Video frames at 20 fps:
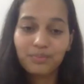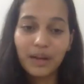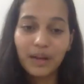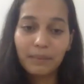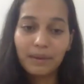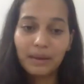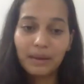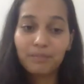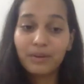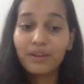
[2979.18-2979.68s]
I
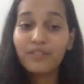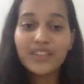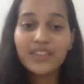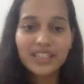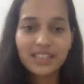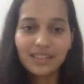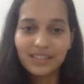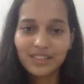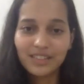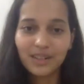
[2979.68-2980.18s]
mean,
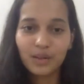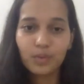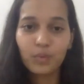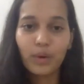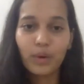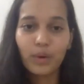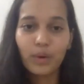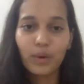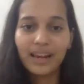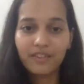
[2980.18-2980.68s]
pivotal to the
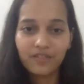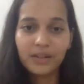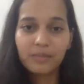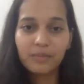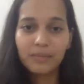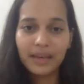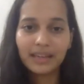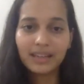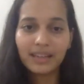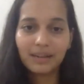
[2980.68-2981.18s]
wildlife
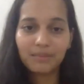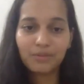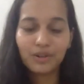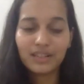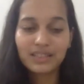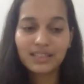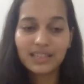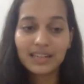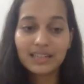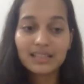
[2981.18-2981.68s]
filmmaking
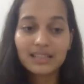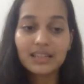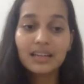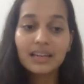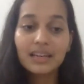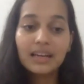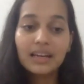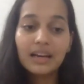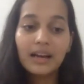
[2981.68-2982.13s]
process.